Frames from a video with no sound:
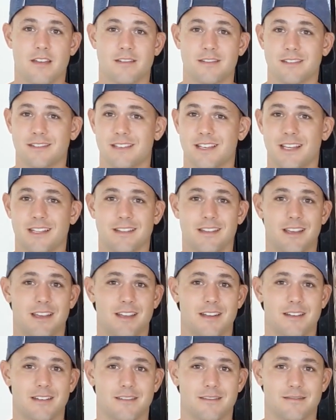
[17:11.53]
just like
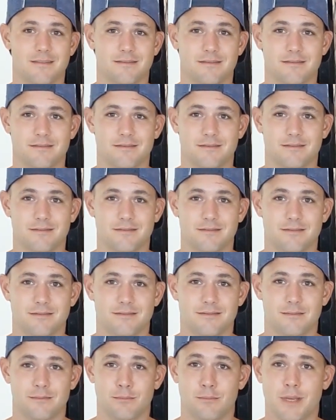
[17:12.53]
that.
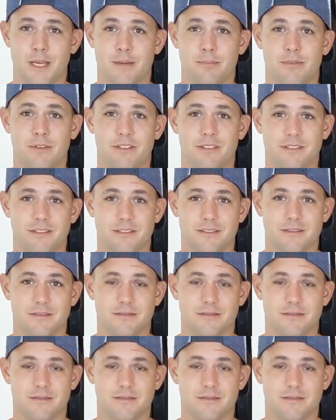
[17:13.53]
Peppers.